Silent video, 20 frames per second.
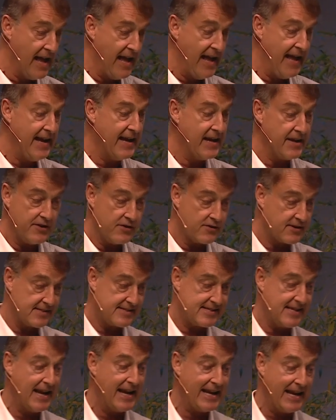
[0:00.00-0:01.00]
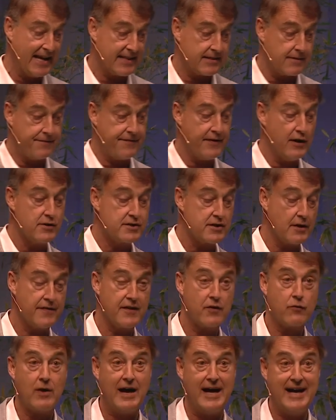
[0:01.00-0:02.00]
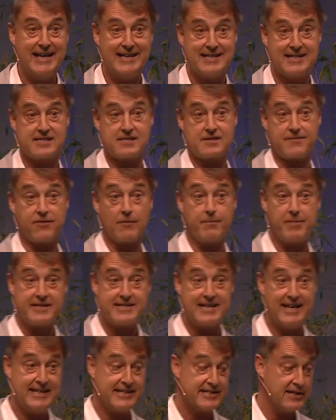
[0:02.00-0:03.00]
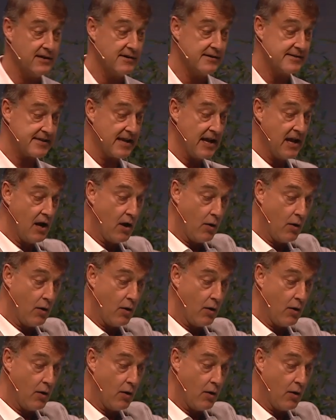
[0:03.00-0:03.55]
Here you can see, I like the photo on the right, it's for potatoes.